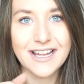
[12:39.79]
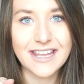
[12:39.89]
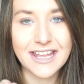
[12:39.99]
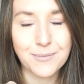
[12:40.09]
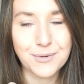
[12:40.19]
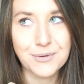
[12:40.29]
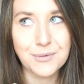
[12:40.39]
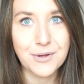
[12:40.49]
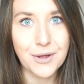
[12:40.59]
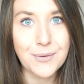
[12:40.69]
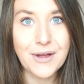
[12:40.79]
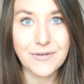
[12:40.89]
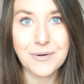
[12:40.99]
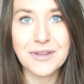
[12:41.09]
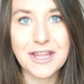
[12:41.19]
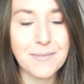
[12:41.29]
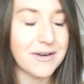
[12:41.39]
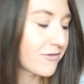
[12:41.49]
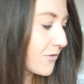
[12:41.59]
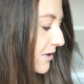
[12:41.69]
like it will go everywhere with him
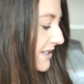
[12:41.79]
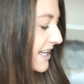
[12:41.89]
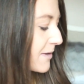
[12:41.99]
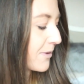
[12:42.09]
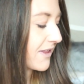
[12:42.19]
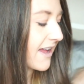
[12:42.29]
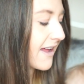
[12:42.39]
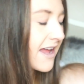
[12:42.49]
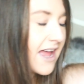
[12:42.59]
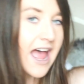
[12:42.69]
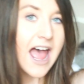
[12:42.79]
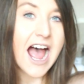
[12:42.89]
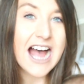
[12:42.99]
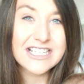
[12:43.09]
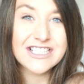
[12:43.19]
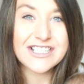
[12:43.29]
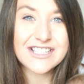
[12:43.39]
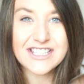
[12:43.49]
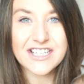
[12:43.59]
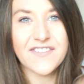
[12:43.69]
and he'll fall asleep with it and
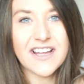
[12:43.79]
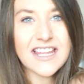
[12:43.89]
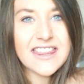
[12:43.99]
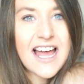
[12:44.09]
stuff like